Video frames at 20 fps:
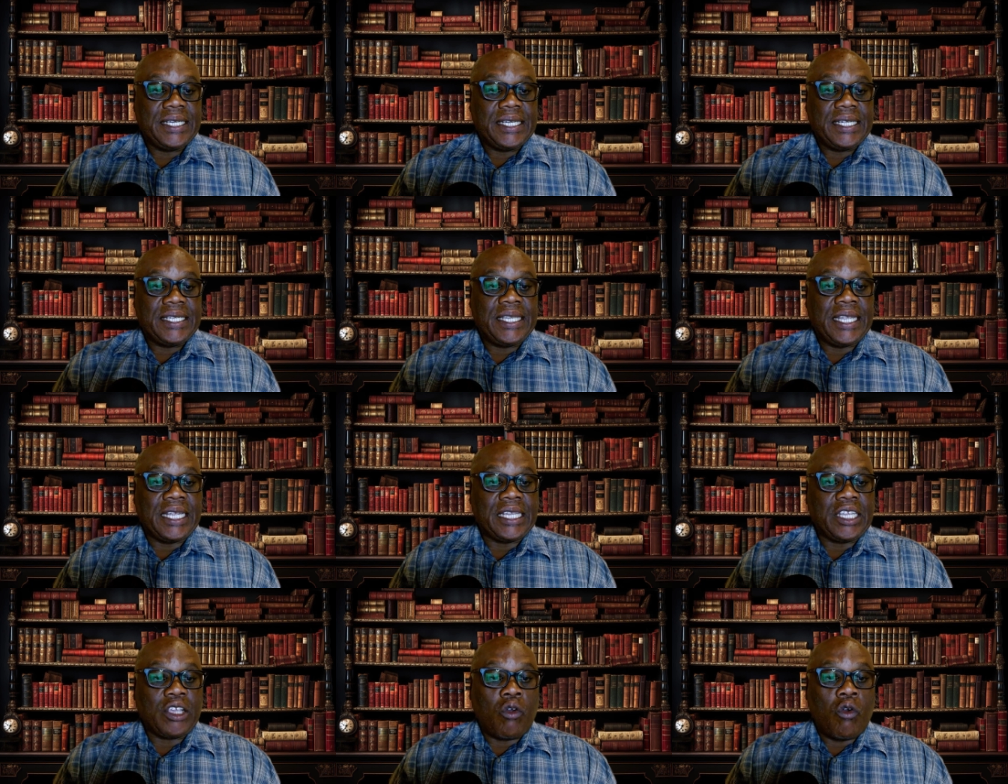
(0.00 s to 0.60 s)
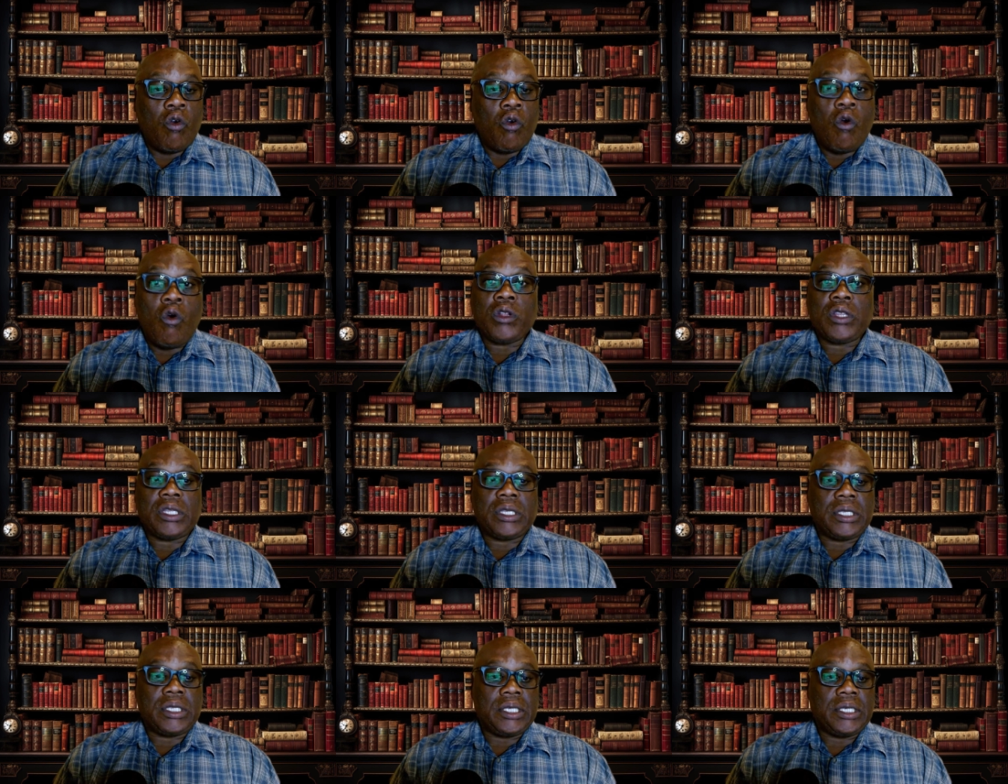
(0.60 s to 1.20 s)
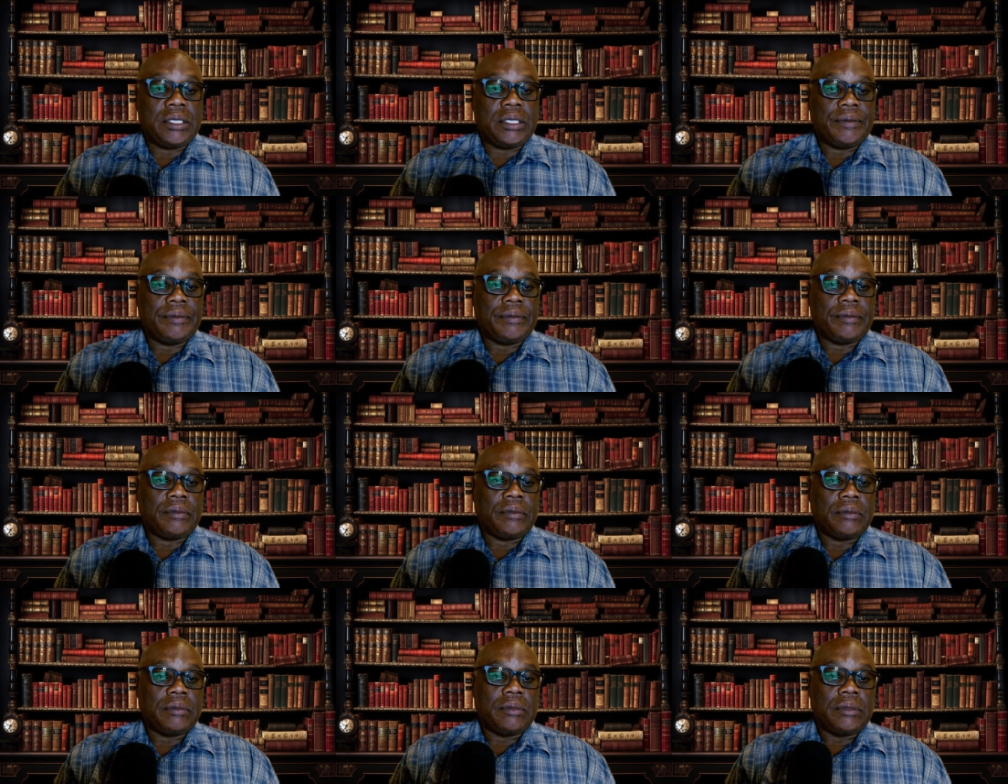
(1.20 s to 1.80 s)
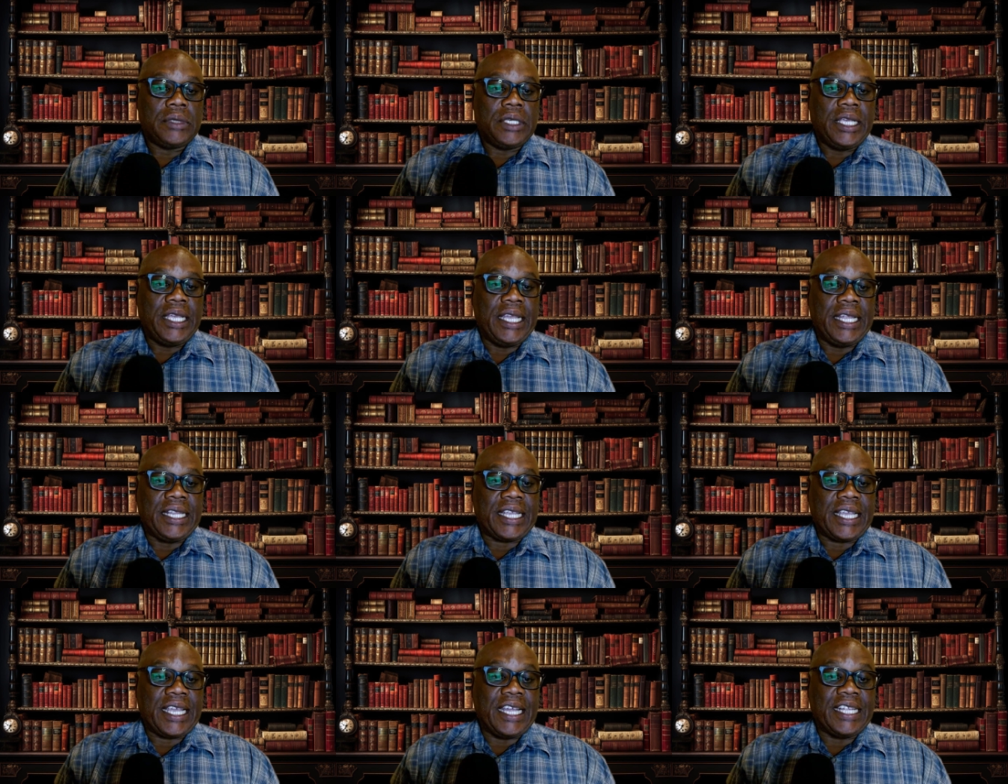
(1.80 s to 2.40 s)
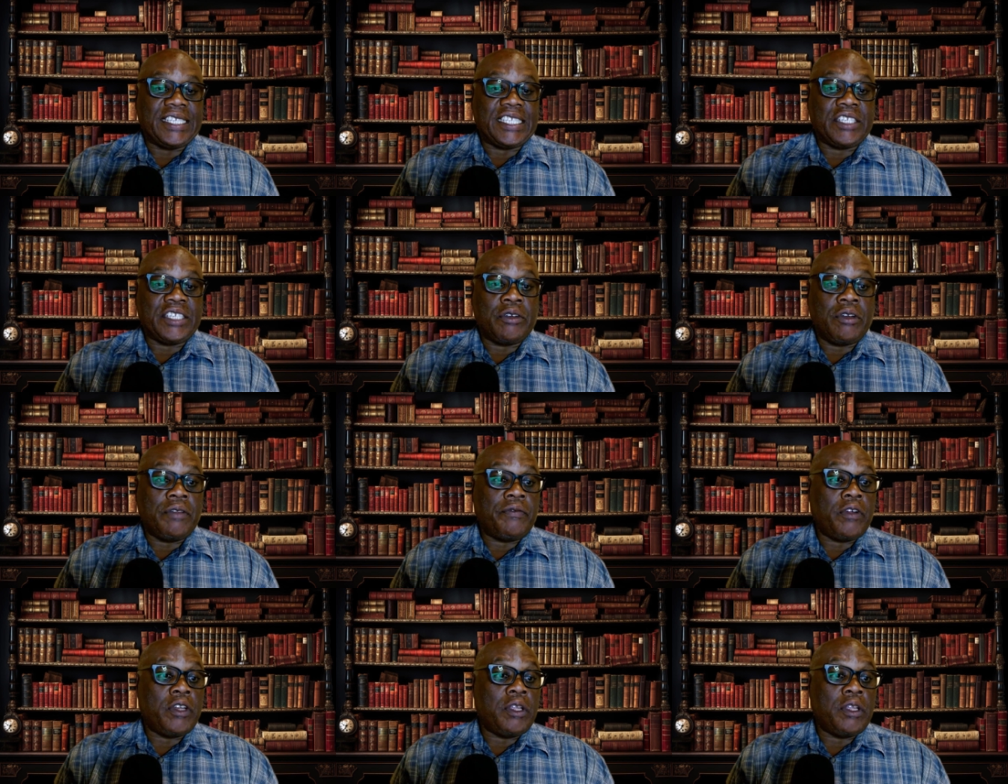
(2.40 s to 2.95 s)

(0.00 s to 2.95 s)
that the court, in considering for the